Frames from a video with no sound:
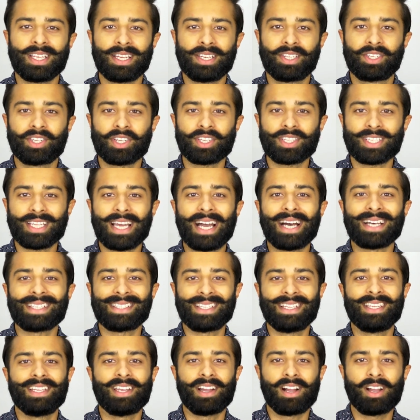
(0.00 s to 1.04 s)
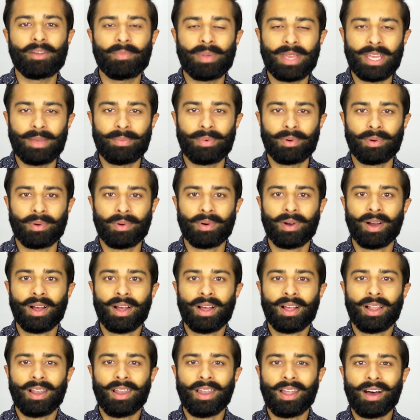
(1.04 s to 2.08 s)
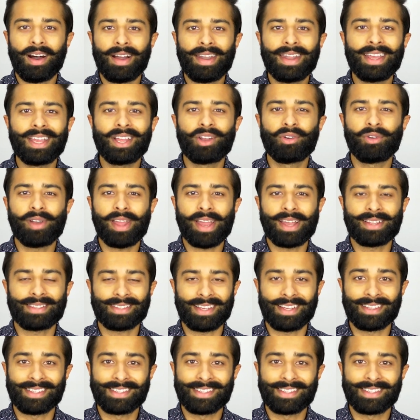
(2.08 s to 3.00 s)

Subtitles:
that just as in young people, learning creates a